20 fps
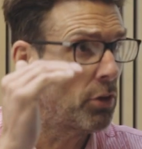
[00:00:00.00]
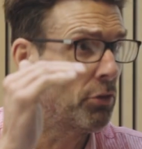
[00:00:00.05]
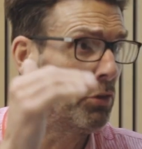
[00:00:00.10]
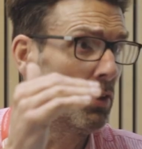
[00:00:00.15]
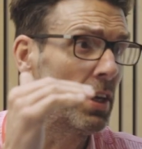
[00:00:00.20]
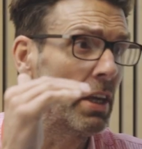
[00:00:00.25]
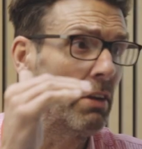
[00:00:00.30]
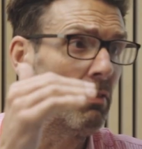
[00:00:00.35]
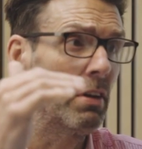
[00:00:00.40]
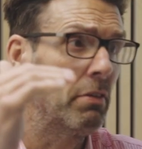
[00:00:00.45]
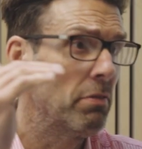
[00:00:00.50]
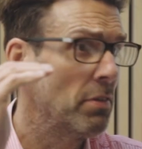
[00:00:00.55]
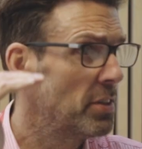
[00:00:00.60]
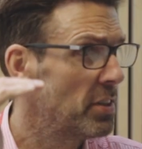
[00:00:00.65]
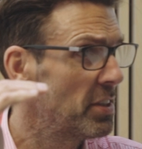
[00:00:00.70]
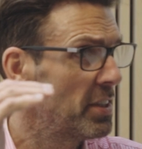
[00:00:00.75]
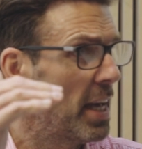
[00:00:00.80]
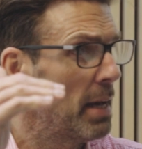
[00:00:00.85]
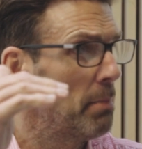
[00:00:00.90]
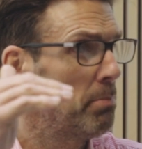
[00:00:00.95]
So they give you
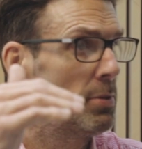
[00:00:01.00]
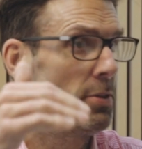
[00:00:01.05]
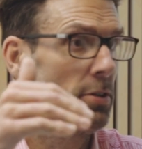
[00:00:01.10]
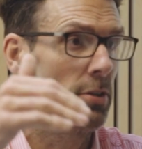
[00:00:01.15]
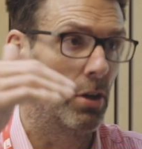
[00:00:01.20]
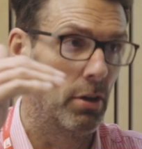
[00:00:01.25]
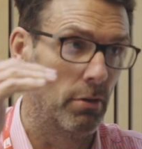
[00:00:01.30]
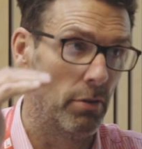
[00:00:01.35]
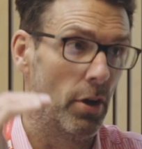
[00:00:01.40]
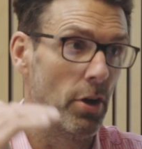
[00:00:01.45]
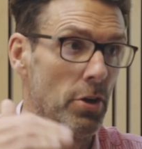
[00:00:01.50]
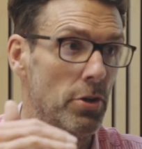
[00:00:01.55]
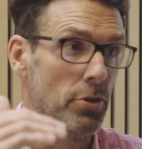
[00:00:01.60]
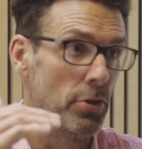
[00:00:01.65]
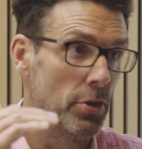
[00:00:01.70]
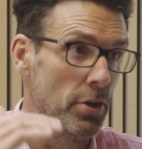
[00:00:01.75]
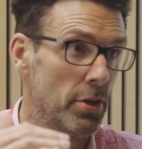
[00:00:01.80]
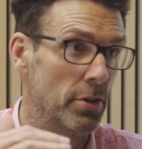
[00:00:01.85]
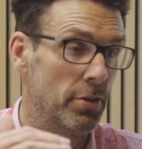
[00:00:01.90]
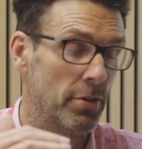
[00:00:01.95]
different steps of how you
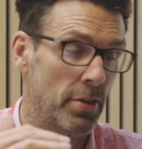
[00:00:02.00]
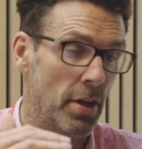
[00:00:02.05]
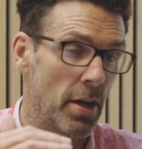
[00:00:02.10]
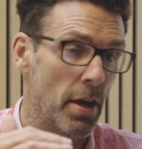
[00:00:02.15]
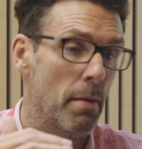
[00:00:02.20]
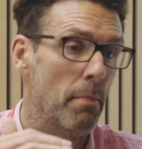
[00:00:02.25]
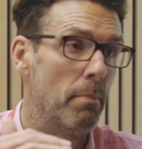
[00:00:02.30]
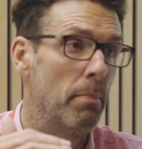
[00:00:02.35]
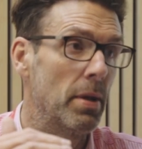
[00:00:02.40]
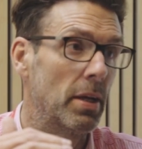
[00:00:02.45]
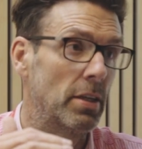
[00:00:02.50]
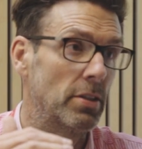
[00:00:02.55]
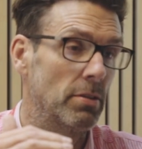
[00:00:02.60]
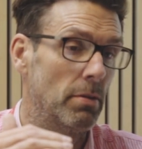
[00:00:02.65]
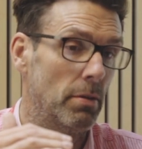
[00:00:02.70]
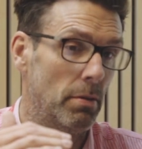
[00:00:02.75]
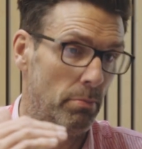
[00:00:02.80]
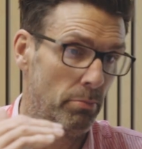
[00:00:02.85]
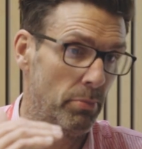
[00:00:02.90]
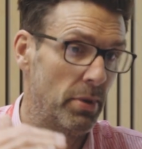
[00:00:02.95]
do it, breaks
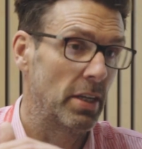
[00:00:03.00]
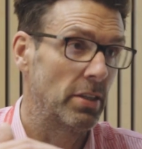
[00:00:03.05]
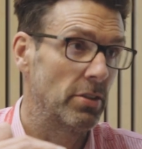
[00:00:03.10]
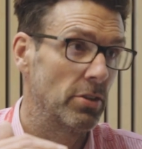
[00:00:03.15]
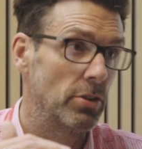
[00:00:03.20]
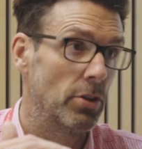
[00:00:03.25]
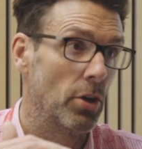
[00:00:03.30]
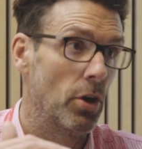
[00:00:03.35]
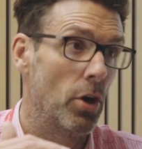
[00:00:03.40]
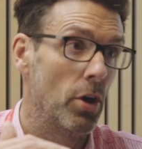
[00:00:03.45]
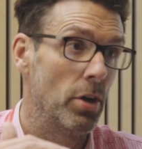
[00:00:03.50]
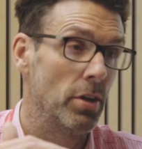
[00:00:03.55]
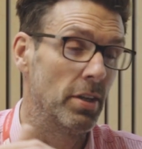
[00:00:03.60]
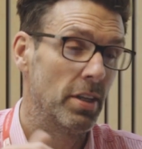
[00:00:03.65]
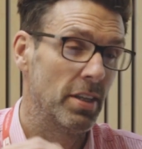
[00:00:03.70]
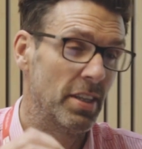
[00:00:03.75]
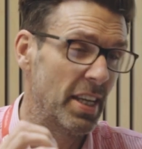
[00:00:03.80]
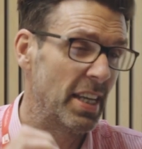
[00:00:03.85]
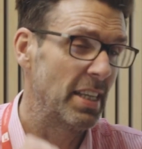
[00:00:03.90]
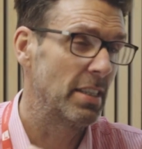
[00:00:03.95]
it
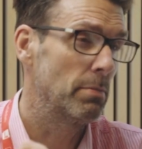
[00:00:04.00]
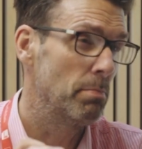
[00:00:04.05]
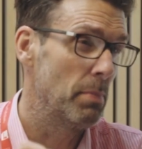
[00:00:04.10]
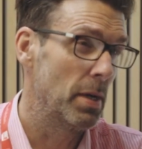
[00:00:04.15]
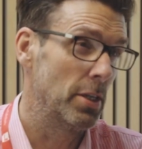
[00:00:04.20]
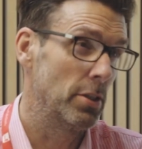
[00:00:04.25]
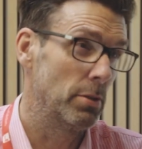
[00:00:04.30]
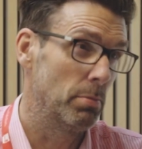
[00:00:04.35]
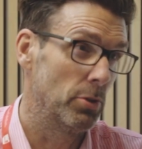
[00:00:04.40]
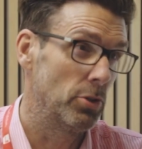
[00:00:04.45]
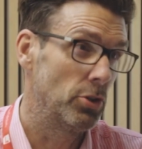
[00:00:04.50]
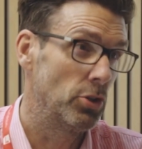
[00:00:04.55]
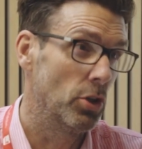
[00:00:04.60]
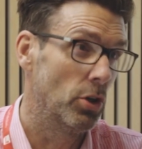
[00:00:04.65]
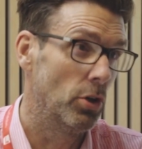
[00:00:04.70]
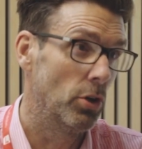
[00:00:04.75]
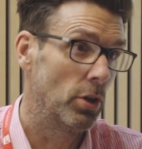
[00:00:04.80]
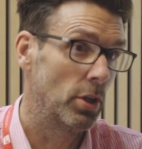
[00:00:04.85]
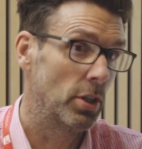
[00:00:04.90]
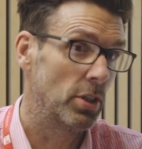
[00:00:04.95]
down in nice manageable
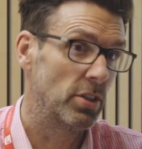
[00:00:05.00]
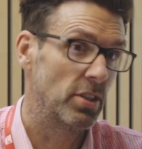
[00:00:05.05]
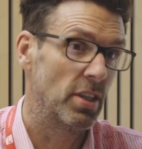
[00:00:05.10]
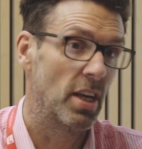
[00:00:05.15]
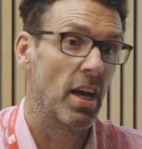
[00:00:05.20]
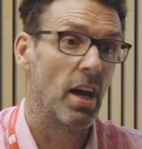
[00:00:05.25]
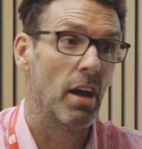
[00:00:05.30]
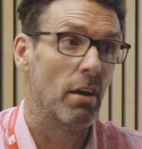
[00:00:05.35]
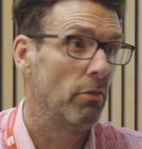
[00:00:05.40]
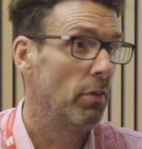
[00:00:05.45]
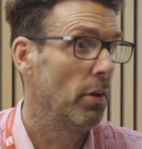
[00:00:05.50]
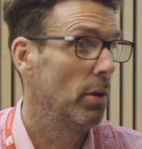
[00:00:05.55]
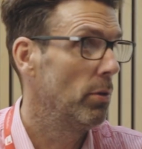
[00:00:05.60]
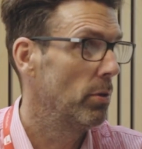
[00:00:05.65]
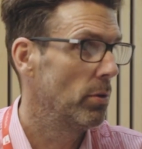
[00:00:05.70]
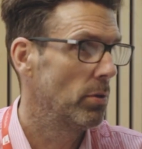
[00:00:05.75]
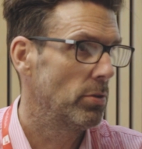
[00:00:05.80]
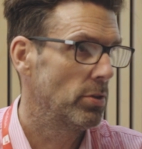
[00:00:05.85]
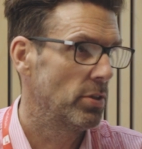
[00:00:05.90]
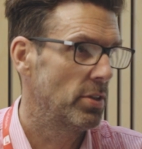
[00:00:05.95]
chunks,
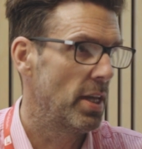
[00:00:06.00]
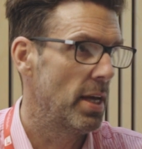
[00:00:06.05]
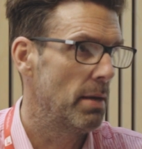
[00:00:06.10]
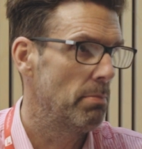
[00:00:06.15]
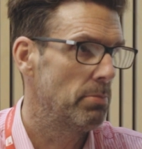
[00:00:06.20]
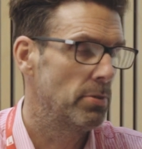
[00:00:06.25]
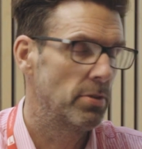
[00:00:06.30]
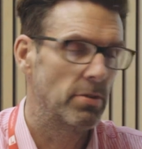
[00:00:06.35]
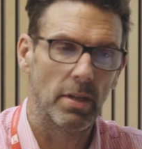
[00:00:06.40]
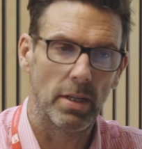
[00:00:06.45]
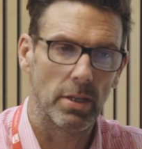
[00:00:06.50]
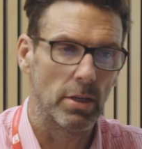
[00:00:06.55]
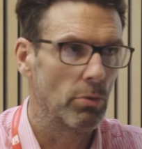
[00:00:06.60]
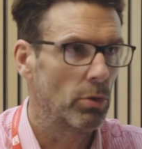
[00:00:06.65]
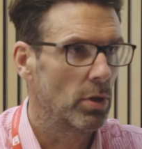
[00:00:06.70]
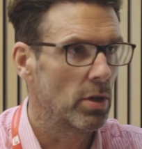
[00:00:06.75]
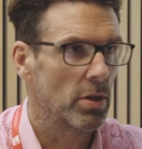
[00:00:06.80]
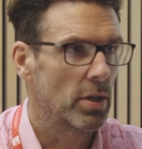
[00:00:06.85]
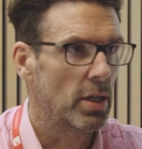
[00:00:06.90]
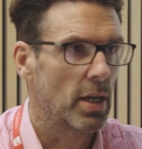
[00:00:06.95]
follow those steps and
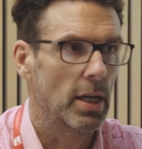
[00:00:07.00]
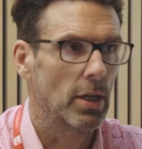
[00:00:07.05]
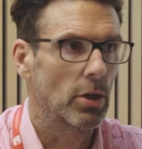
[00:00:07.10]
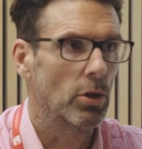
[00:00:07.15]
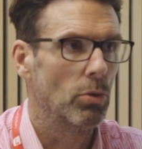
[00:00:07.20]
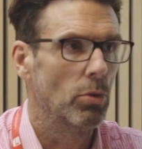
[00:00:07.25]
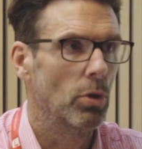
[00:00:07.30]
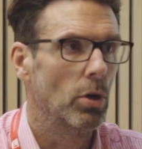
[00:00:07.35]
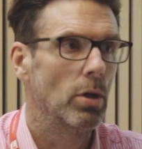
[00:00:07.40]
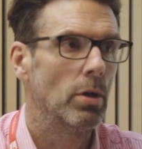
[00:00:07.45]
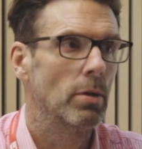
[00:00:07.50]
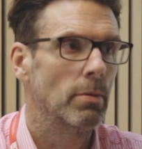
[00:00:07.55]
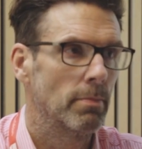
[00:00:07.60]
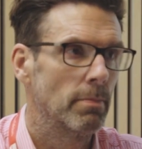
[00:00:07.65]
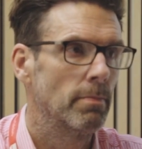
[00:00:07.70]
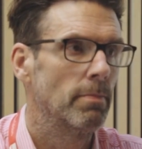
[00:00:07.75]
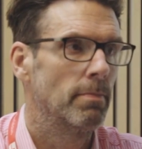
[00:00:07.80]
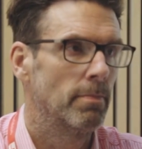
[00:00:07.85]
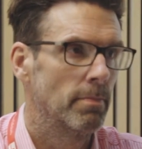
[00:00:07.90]
you can't go wrong.